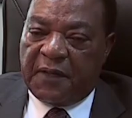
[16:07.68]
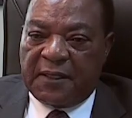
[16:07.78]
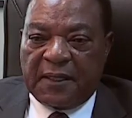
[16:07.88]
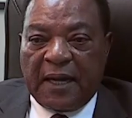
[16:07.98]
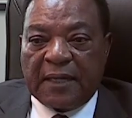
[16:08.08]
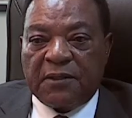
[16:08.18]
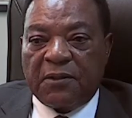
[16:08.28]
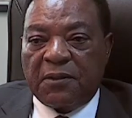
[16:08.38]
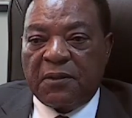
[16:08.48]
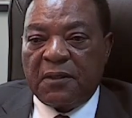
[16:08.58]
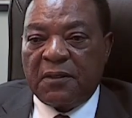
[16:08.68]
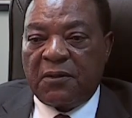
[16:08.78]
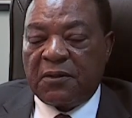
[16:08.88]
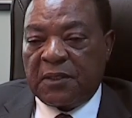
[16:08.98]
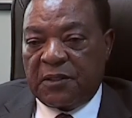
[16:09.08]
of the International
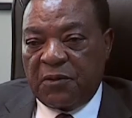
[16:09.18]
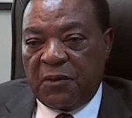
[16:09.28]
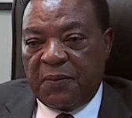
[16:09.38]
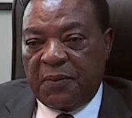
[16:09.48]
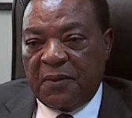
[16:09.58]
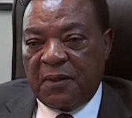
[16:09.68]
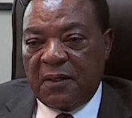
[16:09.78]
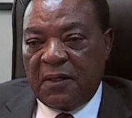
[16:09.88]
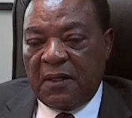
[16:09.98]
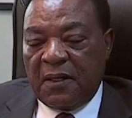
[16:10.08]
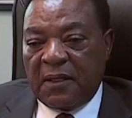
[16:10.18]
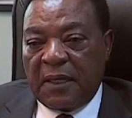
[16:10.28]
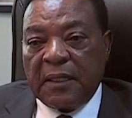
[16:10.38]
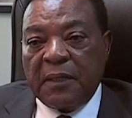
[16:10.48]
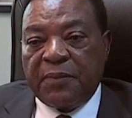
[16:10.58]
Contact Group,
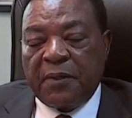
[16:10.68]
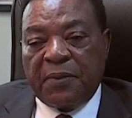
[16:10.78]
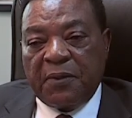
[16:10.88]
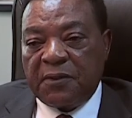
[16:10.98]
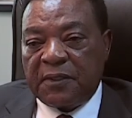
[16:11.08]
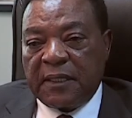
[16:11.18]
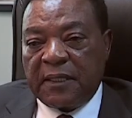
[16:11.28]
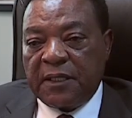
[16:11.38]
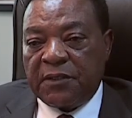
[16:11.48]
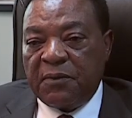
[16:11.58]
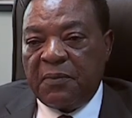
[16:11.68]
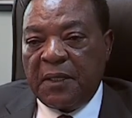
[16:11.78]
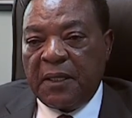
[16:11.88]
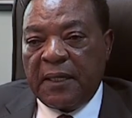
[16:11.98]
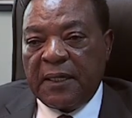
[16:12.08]
that he proposed that there should
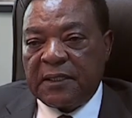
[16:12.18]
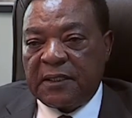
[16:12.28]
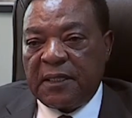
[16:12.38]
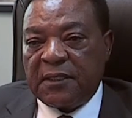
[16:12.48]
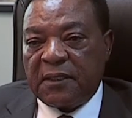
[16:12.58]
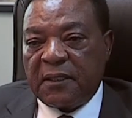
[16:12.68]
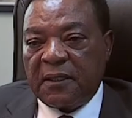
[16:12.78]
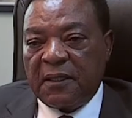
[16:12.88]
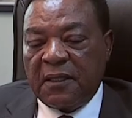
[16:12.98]
be an extension